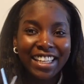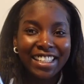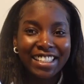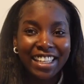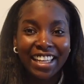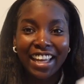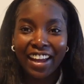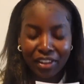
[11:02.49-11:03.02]

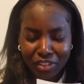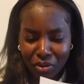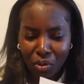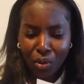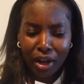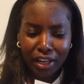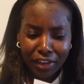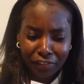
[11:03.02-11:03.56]
So yeah, it's
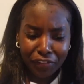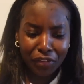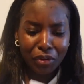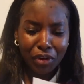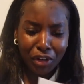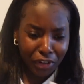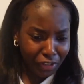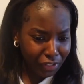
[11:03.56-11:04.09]
quite a few
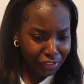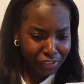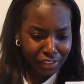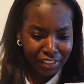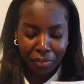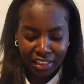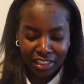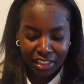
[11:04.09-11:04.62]

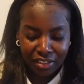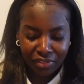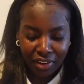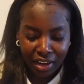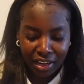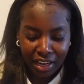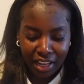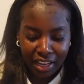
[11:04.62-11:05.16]
girls. I just
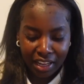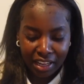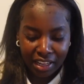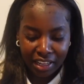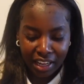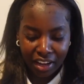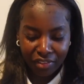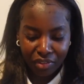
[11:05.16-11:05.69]
felt
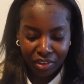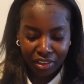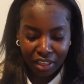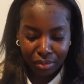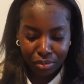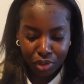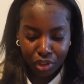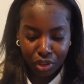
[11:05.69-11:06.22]
like everyone
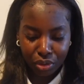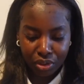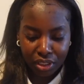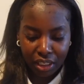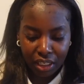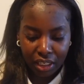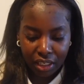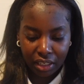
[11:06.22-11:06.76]
that I'm
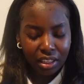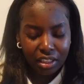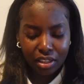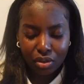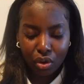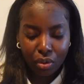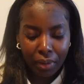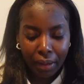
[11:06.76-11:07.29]
choosing, they're
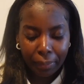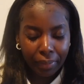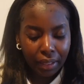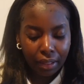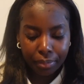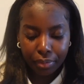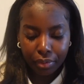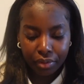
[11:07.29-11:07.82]
just all my
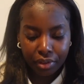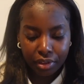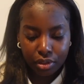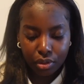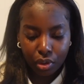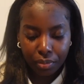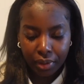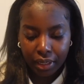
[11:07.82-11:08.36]
people, they're
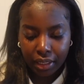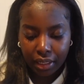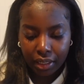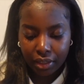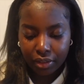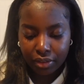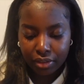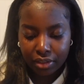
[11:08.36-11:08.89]
just all my
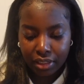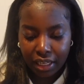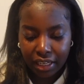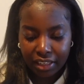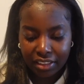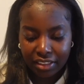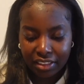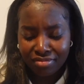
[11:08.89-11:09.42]
girls,
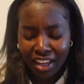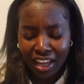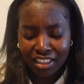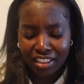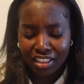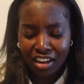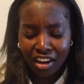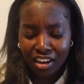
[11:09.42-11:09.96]
and I
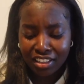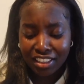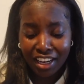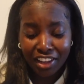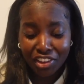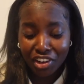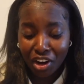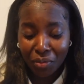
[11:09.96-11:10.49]
just can't
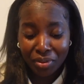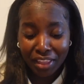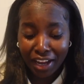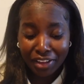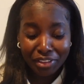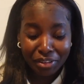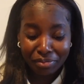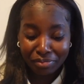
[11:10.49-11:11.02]
tie the knot
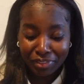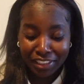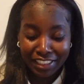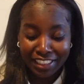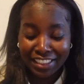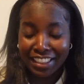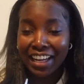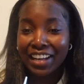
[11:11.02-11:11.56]
without them, which
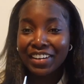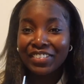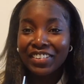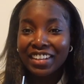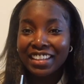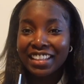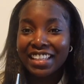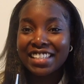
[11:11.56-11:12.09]
is exactly
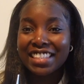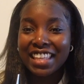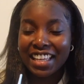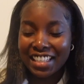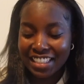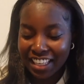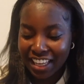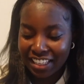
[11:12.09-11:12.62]
what this
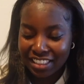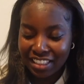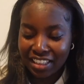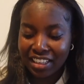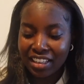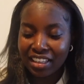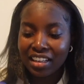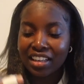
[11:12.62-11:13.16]
thing says.
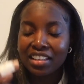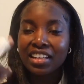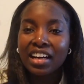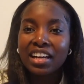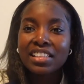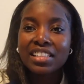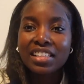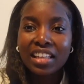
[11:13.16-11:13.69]
Can you
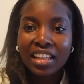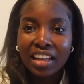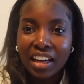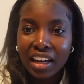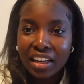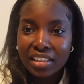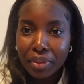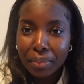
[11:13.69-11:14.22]
guys see,
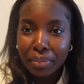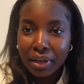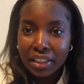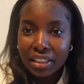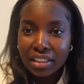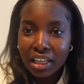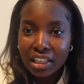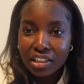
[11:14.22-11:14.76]
guys? The
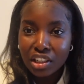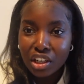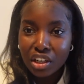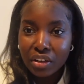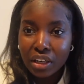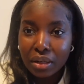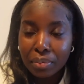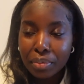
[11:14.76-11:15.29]
blood is starting to
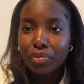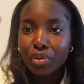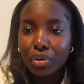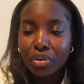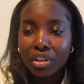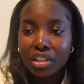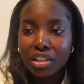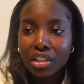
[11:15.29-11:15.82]
creep
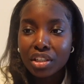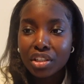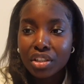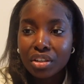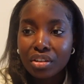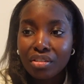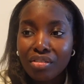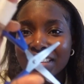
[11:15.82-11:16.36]
through this
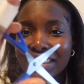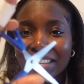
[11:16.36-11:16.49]
tissue.